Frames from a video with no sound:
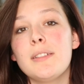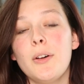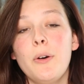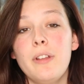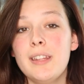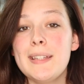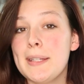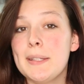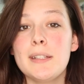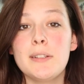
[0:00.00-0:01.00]
so
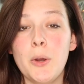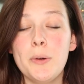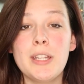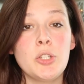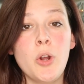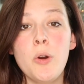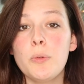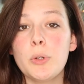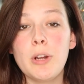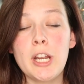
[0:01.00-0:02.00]
this list is those that
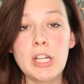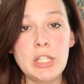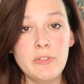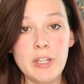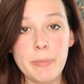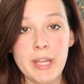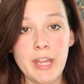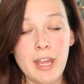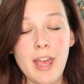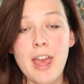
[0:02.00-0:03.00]
don't require
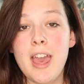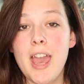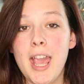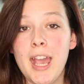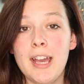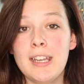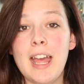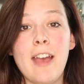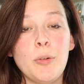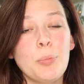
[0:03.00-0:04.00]
UVB and
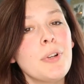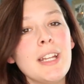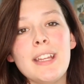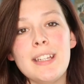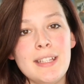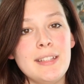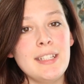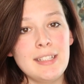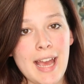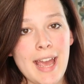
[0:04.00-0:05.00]
have a pretty
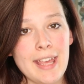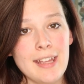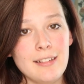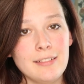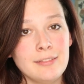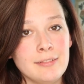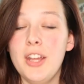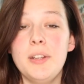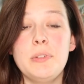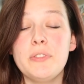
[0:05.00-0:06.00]
easy diet.
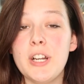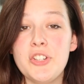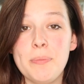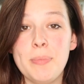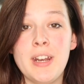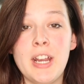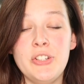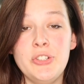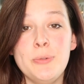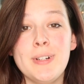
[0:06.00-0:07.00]
Before I jump in,
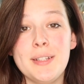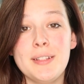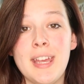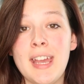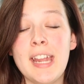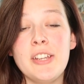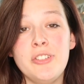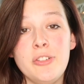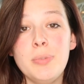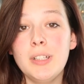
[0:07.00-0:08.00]
I do want to say I
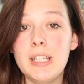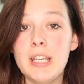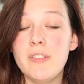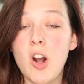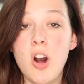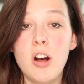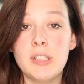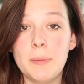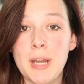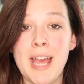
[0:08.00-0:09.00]
do believe
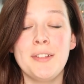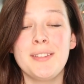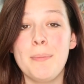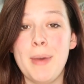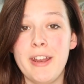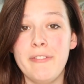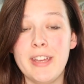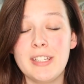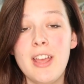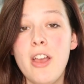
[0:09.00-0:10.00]
all reptiles
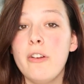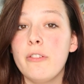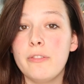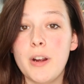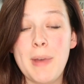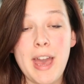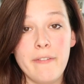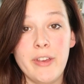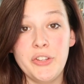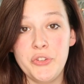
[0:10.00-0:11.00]
benefit from
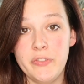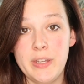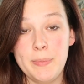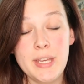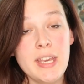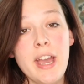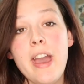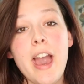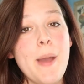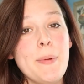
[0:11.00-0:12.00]
having UVB.
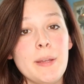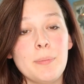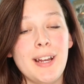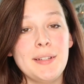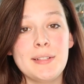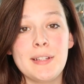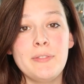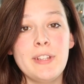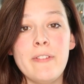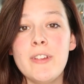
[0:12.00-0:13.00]
I'm in the process
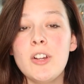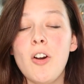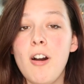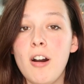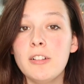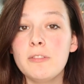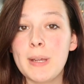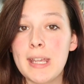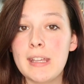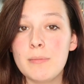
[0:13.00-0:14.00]
of giving all of
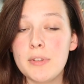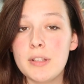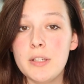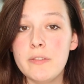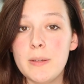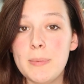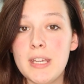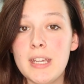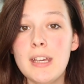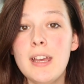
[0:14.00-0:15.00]
my animals
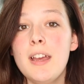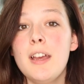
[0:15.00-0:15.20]
UVB